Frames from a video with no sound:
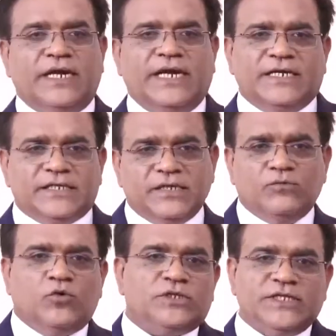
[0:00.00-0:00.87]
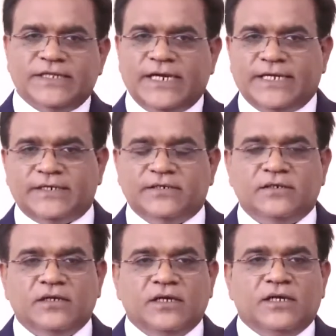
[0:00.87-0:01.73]
and nothing more than that.
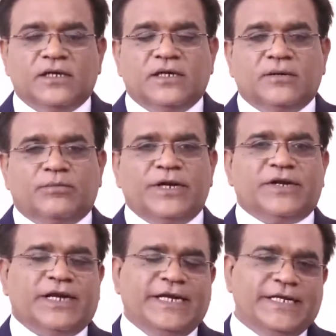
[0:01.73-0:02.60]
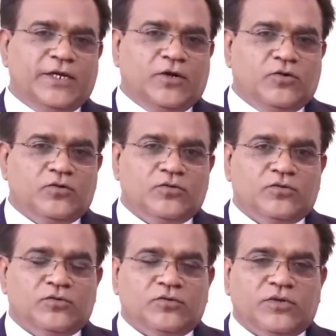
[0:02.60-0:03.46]
But right now,
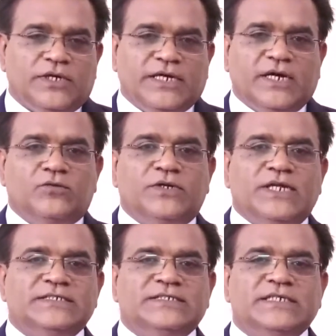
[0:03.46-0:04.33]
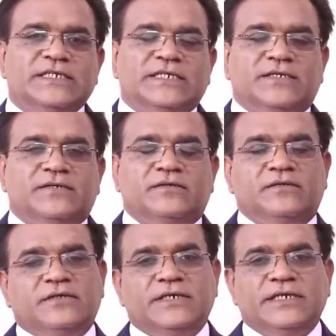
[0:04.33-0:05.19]
accountancy
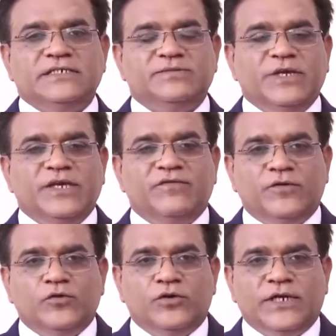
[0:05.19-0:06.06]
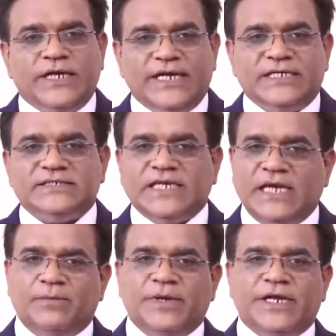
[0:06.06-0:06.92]
is being viewed as
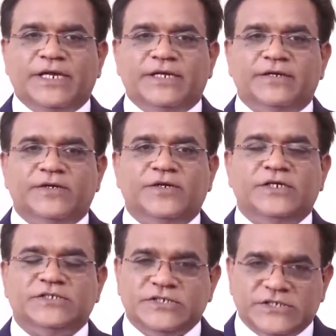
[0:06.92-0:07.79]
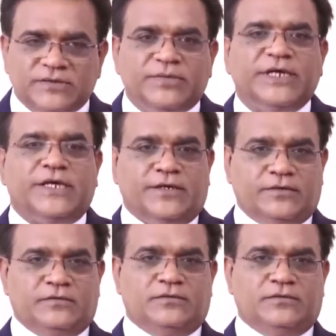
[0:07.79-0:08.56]
helping in decision making.